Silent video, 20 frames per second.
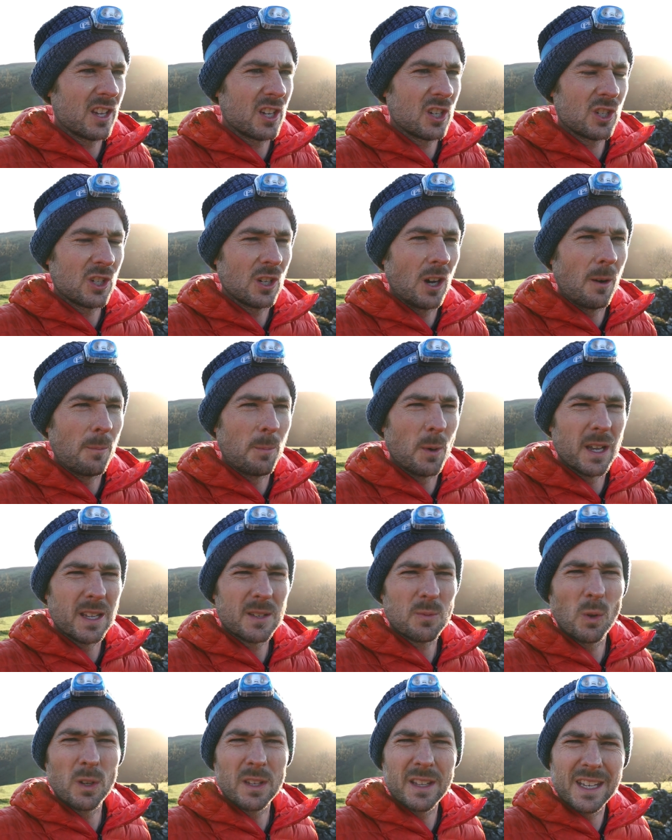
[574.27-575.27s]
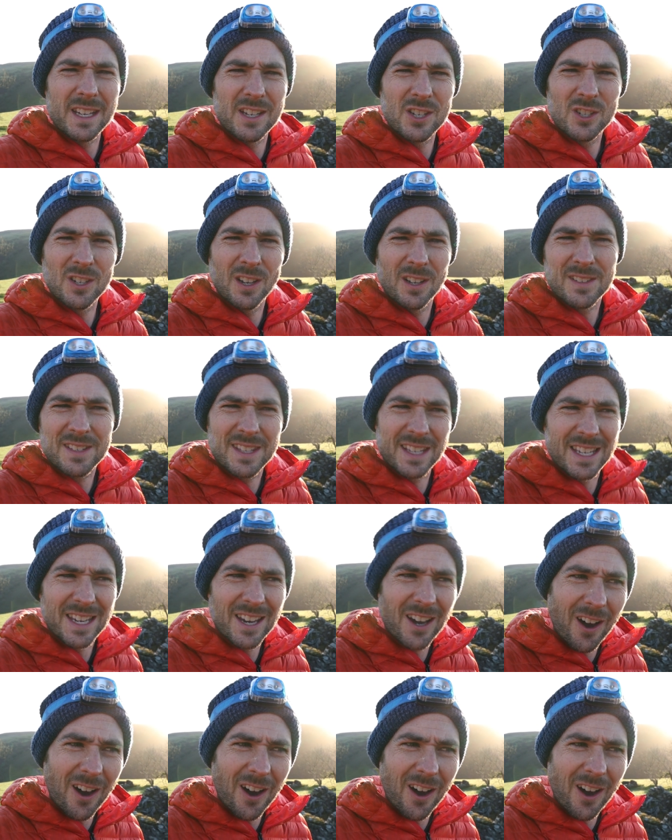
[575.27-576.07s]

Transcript: this shot but it's one of these shots that you